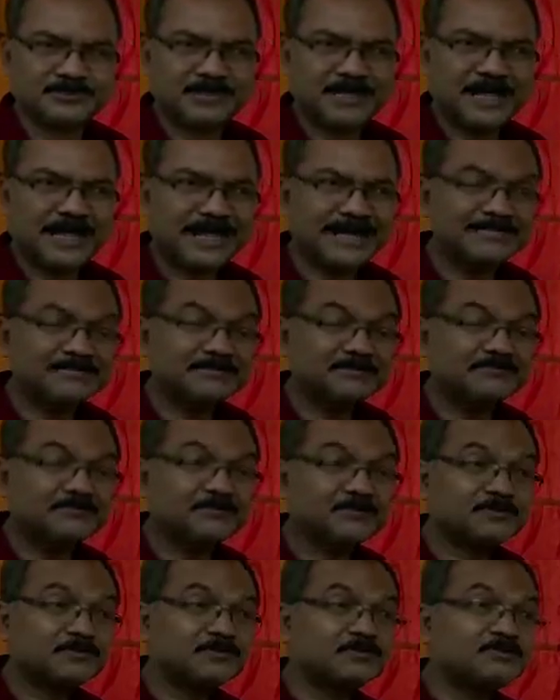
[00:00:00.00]
and the
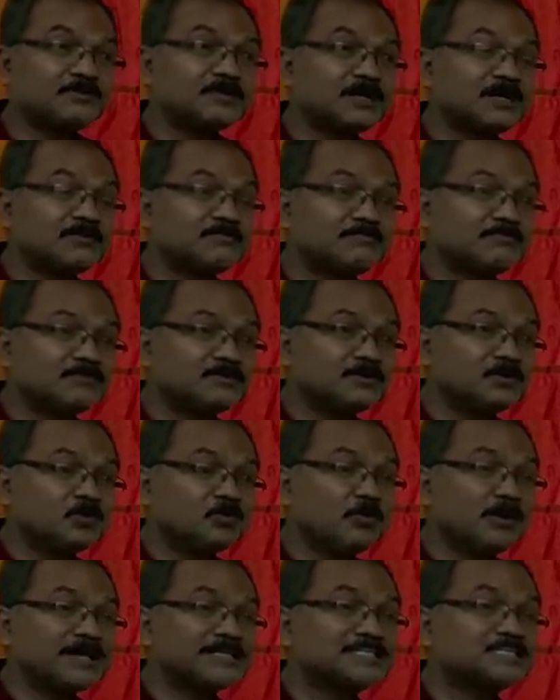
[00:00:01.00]
photograph
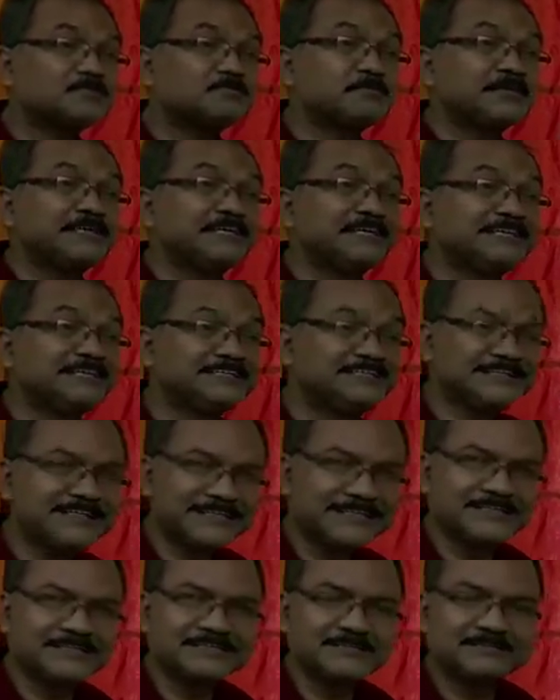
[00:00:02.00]
was being
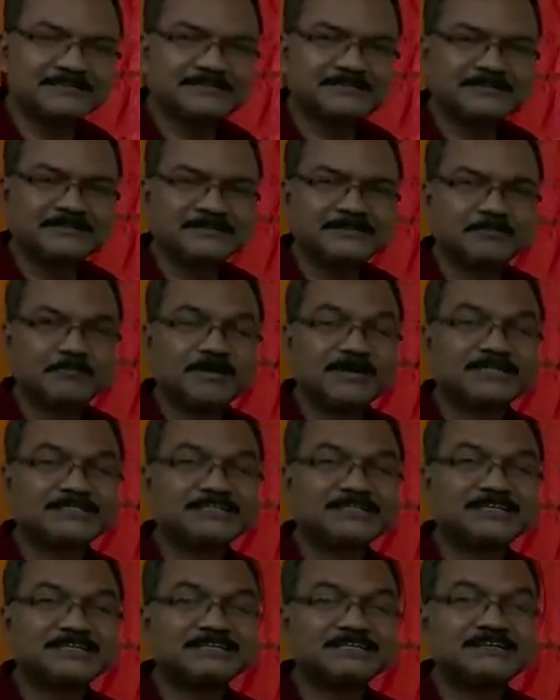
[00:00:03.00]
taken by
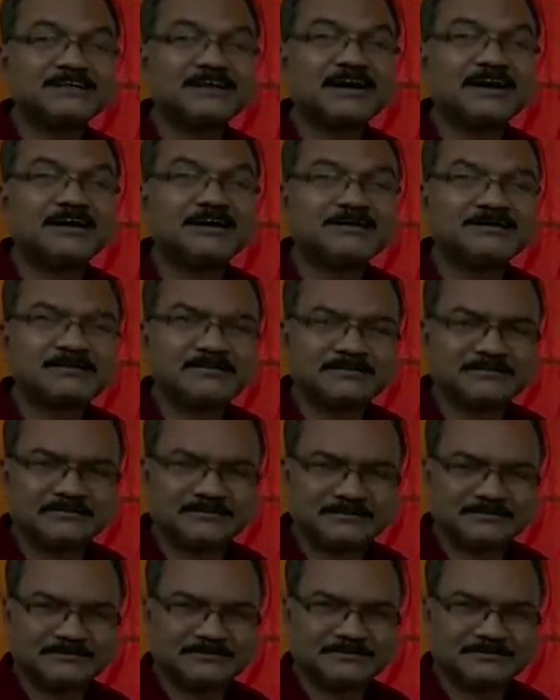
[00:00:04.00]
their uncle,